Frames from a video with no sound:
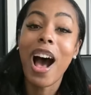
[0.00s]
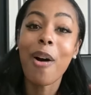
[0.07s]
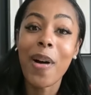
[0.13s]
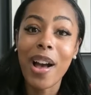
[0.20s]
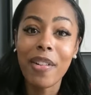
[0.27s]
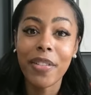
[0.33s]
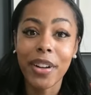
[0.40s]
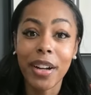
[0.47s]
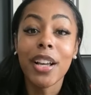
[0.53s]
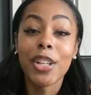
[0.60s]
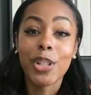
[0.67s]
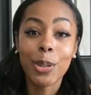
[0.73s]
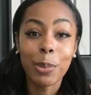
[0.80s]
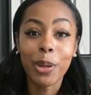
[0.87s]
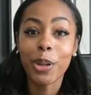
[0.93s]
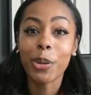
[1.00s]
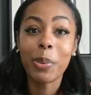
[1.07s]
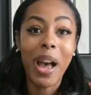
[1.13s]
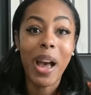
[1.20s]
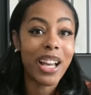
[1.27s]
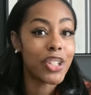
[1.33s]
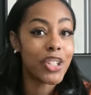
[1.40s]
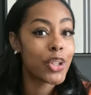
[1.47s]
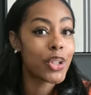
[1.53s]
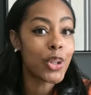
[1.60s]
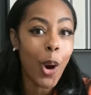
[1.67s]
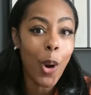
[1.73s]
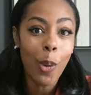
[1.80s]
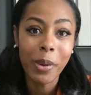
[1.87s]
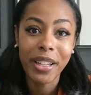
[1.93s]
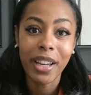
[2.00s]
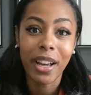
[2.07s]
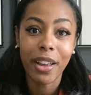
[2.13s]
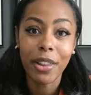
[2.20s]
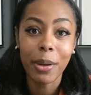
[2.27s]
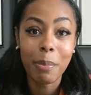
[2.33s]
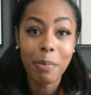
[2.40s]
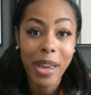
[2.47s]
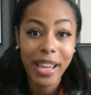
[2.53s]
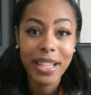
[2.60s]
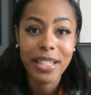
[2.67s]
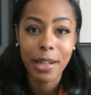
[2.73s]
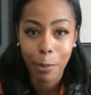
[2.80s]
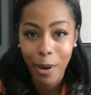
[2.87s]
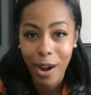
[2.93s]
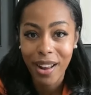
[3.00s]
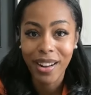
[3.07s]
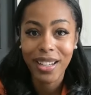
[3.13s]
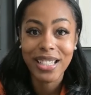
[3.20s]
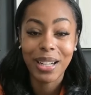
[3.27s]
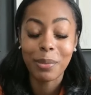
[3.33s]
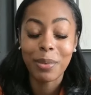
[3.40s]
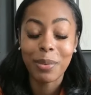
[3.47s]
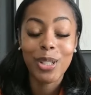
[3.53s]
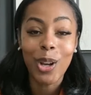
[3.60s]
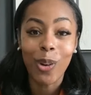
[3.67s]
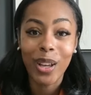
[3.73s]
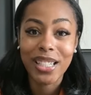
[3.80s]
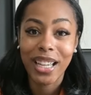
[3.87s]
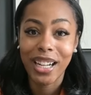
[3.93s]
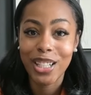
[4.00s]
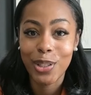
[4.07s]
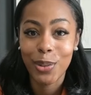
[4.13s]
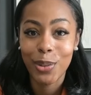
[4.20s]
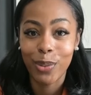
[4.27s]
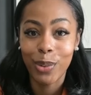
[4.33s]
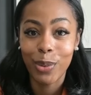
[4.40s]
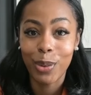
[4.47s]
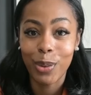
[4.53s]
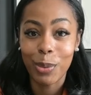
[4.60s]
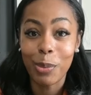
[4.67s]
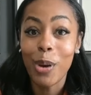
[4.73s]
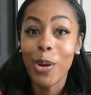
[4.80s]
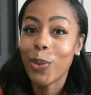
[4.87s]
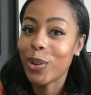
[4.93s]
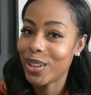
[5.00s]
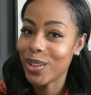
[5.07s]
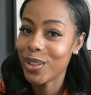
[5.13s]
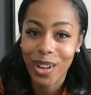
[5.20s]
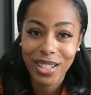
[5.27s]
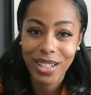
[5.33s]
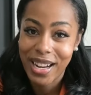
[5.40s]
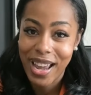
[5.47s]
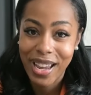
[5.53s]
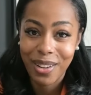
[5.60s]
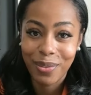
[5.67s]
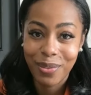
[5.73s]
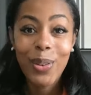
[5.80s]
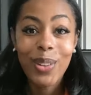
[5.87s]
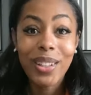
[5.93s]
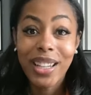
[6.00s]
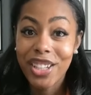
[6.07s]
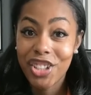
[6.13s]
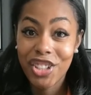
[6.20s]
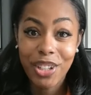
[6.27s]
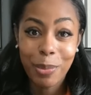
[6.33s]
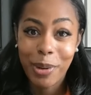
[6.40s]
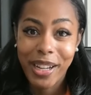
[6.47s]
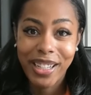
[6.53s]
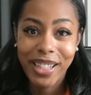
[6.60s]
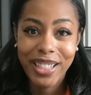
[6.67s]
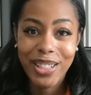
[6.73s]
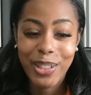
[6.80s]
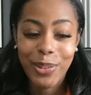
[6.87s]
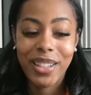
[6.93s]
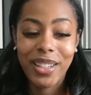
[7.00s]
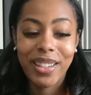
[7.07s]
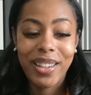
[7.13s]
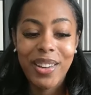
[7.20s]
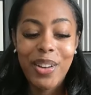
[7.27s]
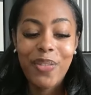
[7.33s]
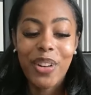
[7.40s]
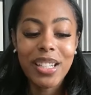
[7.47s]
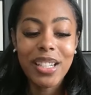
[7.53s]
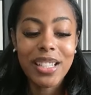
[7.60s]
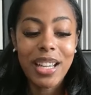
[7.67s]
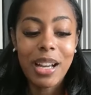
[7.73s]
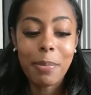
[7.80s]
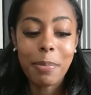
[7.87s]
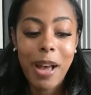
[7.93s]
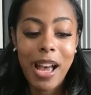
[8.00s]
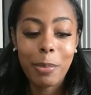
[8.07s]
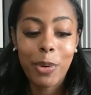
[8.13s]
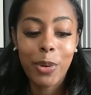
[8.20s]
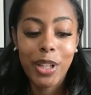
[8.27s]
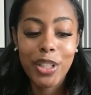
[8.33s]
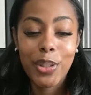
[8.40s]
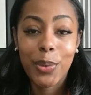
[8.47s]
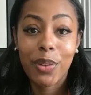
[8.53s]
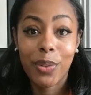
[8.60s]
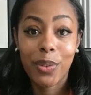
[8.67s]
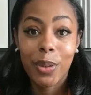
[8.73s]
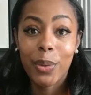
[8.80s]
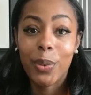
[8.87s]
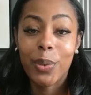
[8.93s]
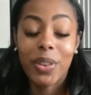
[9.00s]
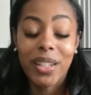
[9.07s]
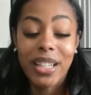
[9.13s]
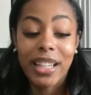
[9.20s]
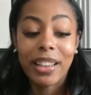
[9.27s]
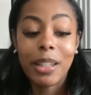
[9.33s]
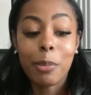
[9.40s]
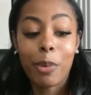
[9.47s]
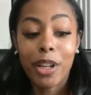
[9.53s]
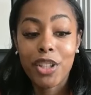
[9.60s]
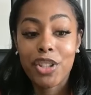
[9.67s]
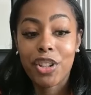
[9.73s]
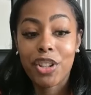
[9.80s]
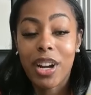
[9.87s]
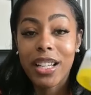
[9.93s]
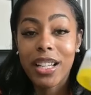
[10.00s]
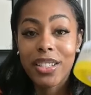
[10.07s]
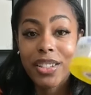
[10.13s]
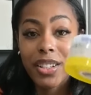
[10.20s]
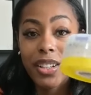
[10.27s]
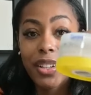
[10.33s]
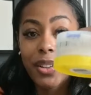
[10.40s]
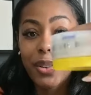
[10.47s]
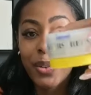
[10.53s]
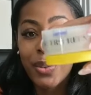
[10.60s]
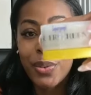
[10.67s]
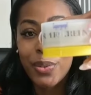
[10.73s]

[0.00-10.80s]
However, Supergoop has so many other amazing products and I'm so excited to review them with you all today. So let's jump right into it. First up, I'm going to review the Daily Moisturizer,